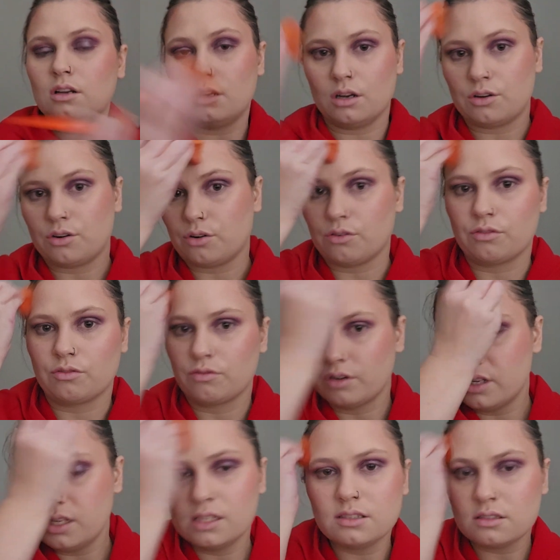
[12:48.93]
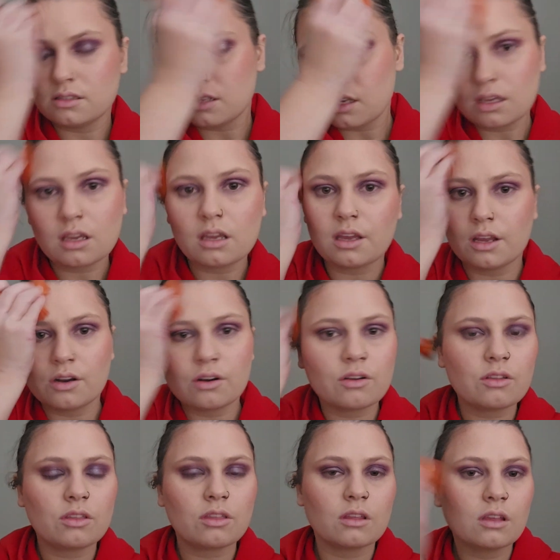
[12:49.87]
a Korean
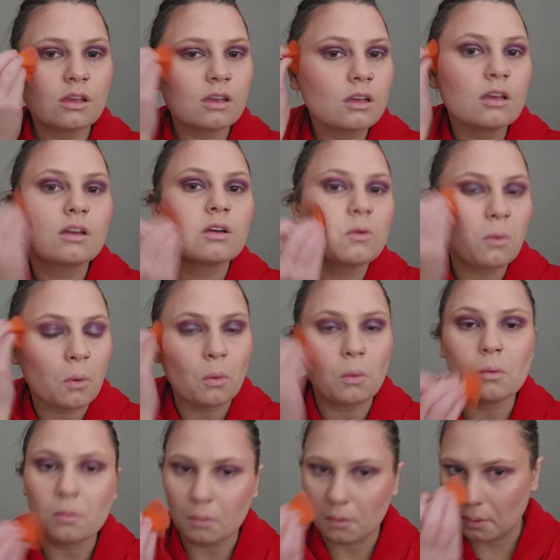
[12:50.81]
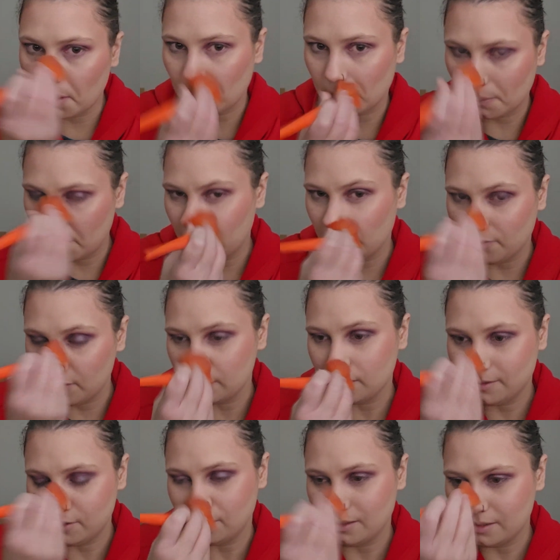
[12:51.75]
skincare thing, or if
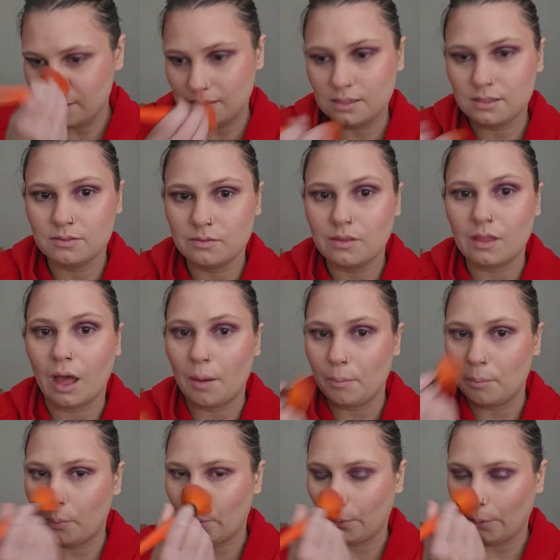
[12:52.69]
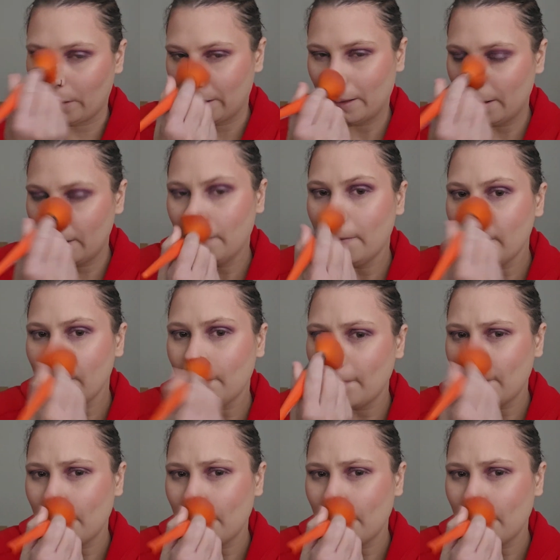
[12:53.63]
it's just that brand.